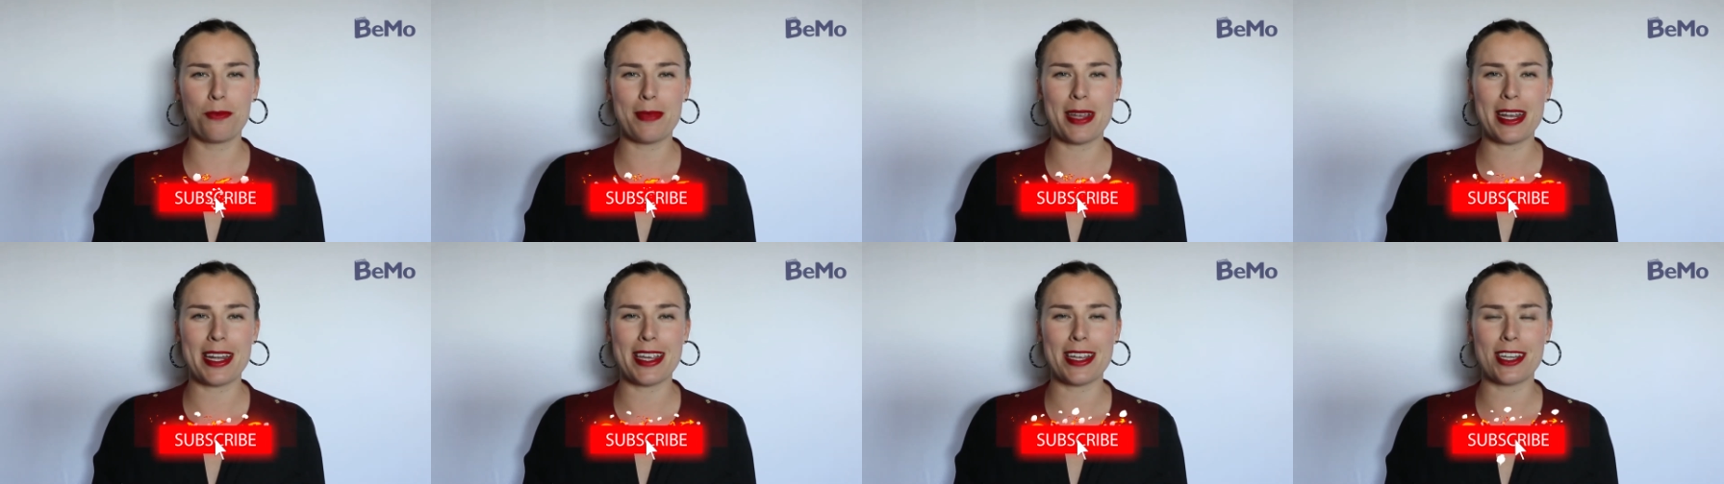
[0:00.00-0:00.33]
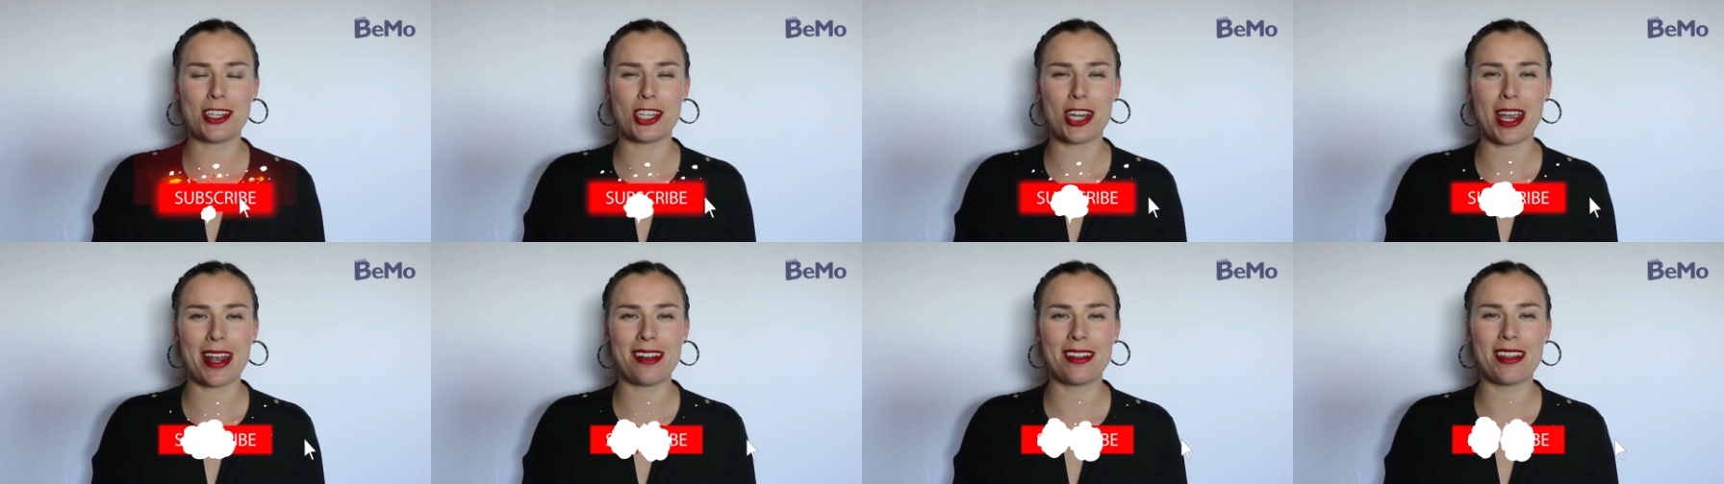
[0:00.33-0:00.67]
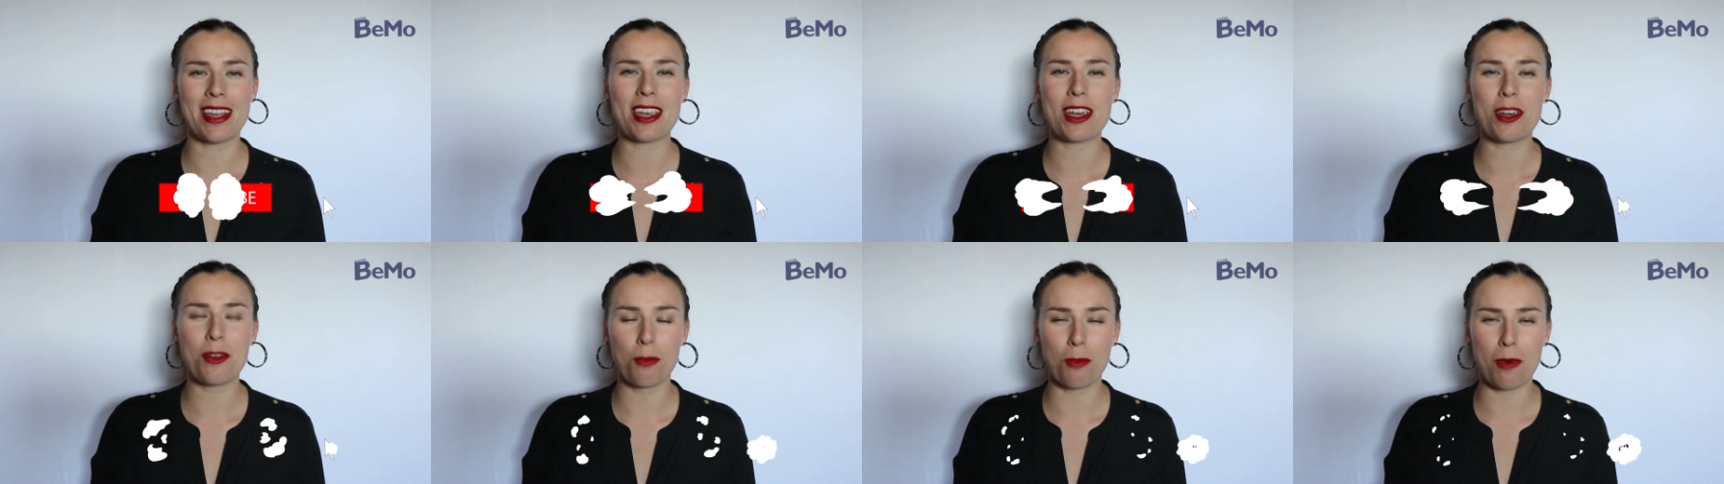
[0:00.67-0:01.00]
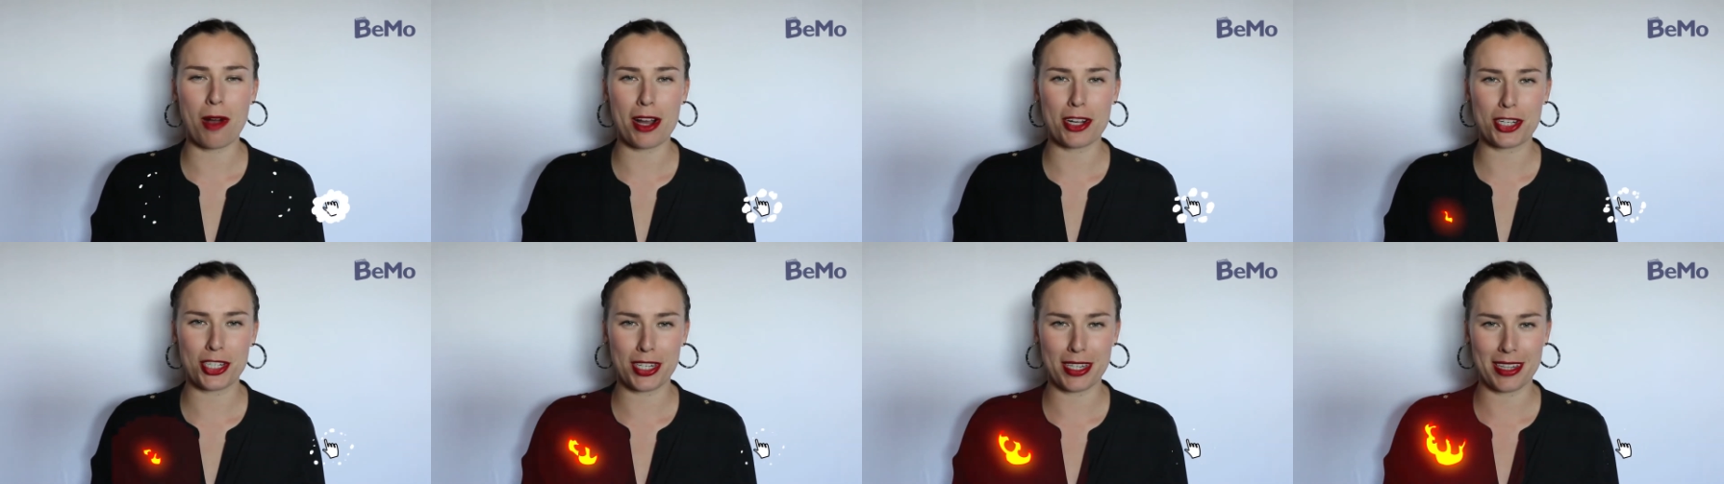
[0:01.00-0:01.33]
media channel that you're
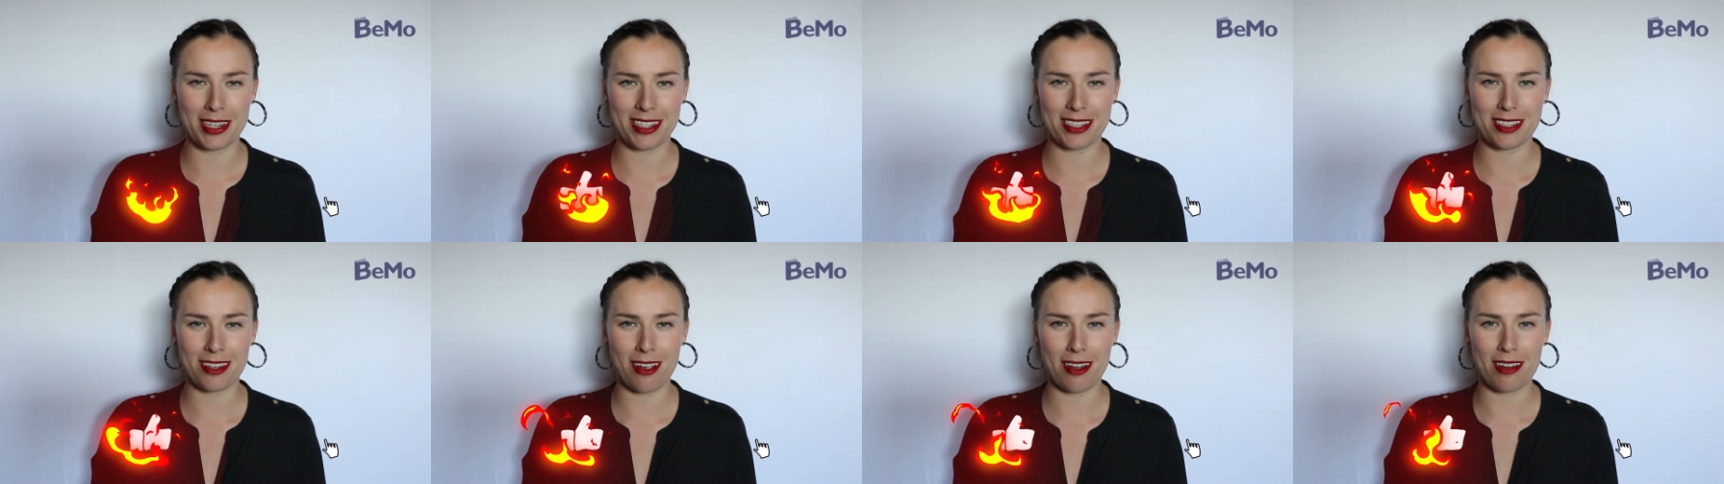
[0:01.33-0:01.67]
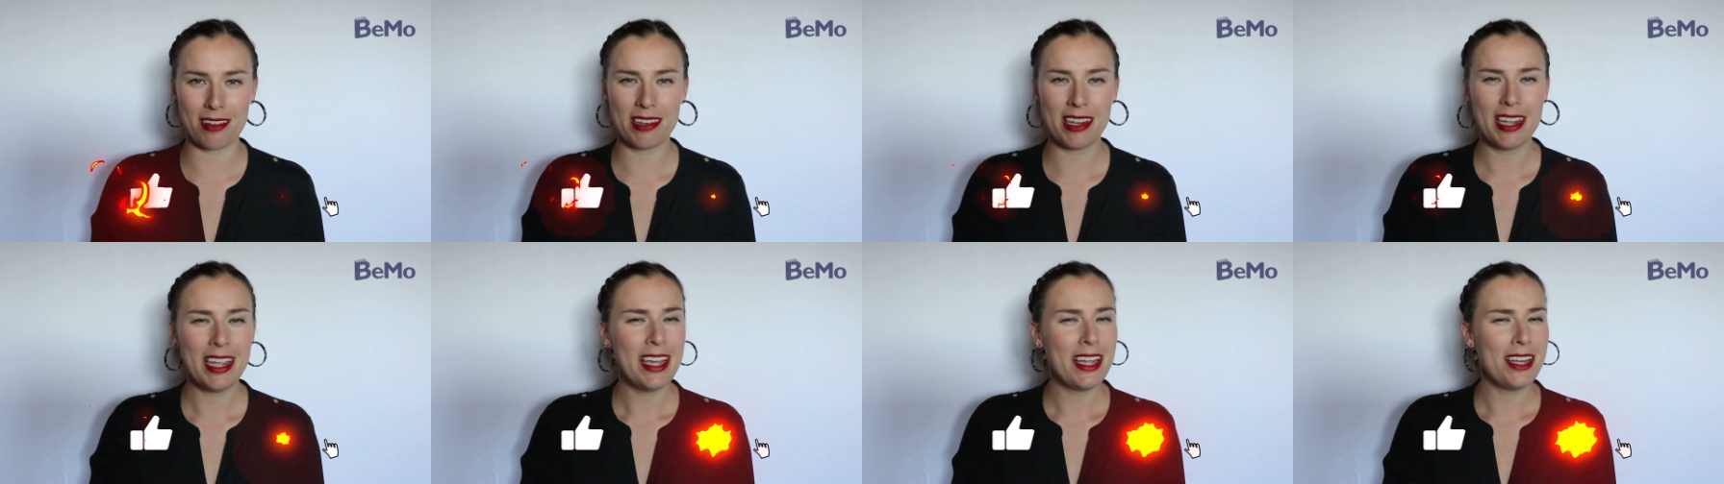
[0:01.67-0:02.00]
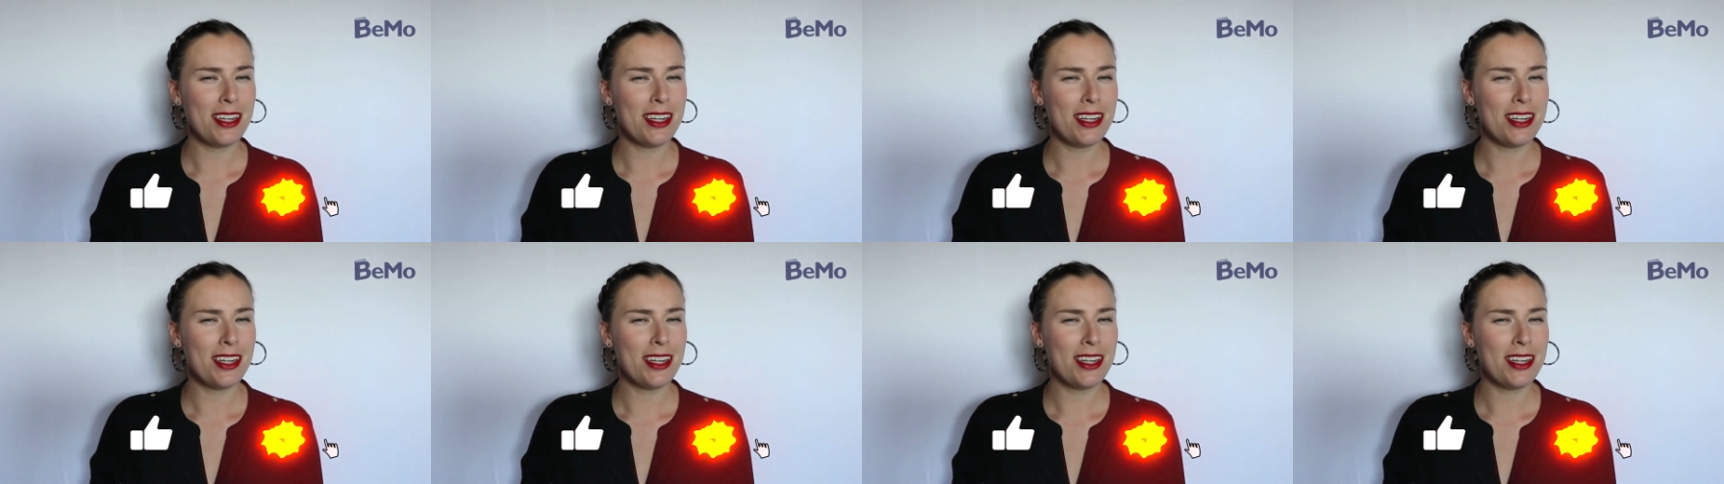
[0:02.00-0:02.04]
watching this on,